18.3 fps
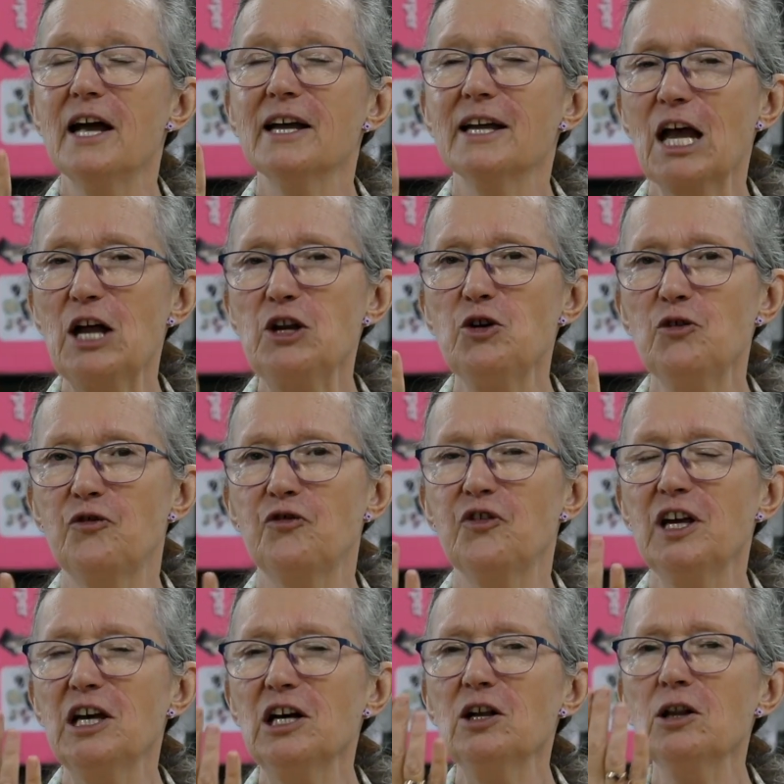can you
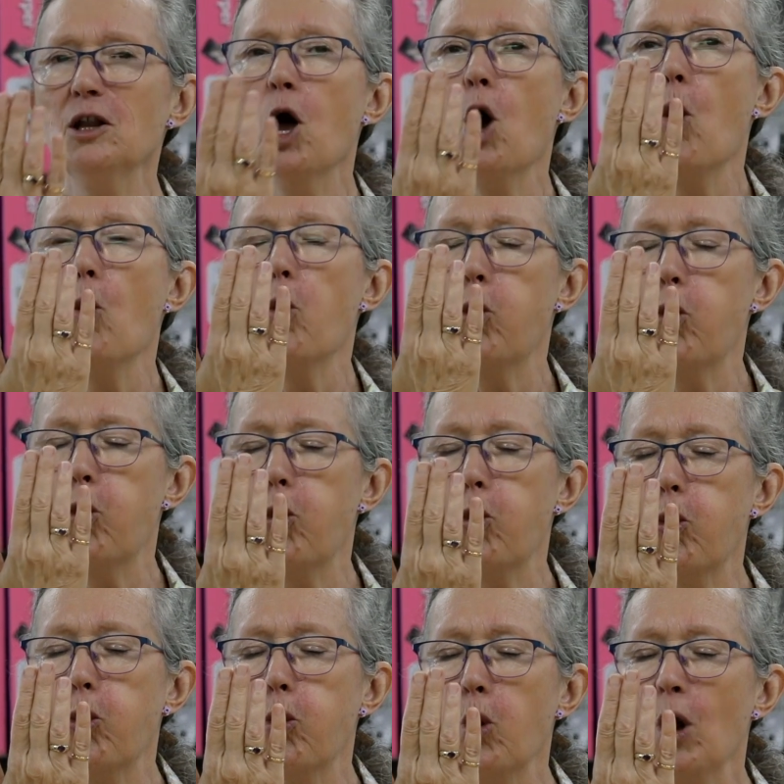feel
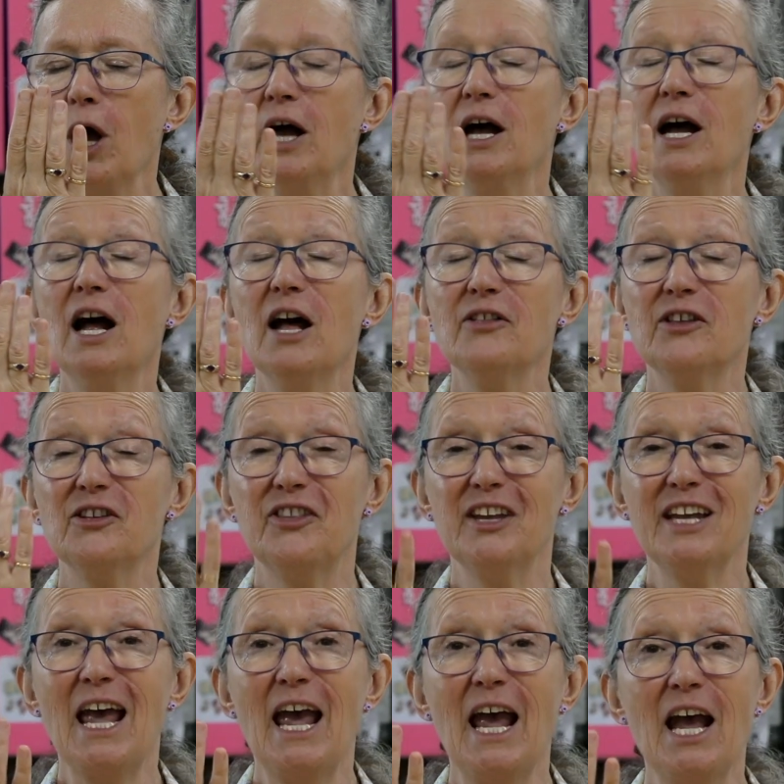that
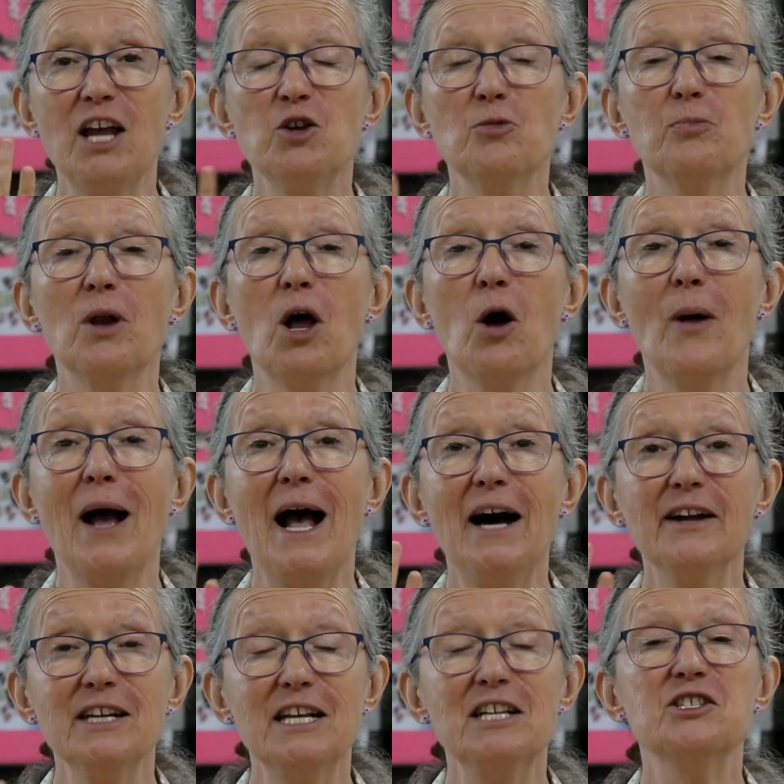the air you blow
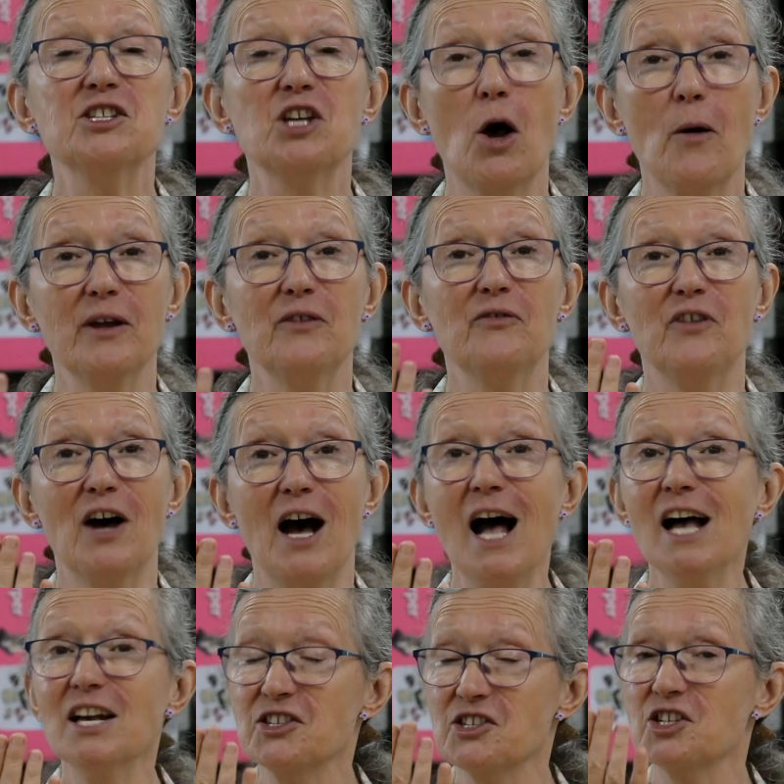out is going
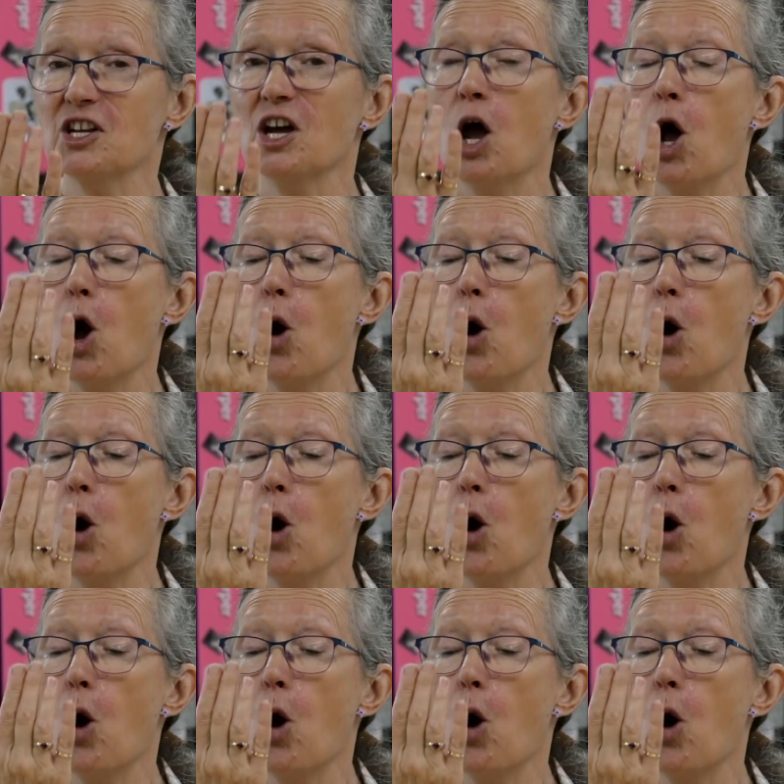fast?